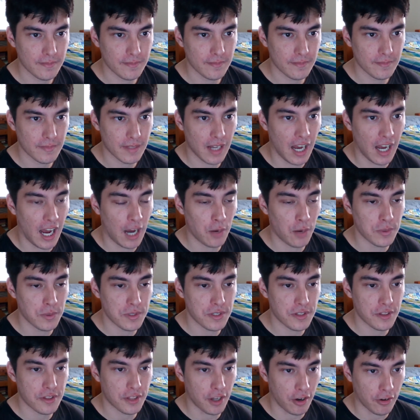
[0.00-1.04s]
I was
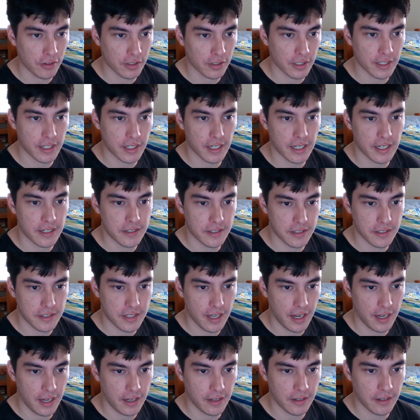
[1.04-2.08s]
thoroughly
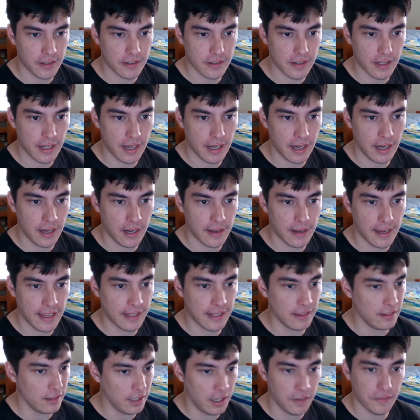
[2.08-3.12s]
entertained and
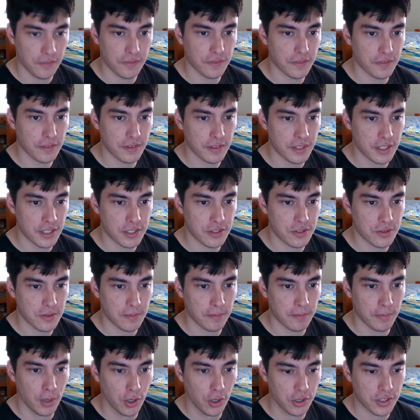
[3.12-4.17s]
loved this
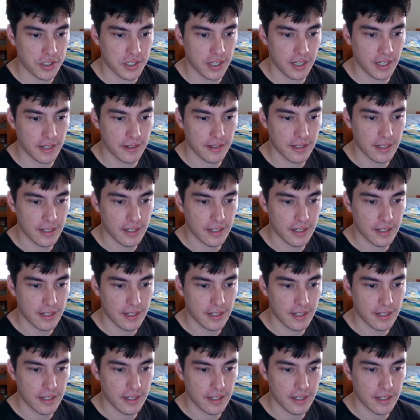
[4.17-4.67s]
box set.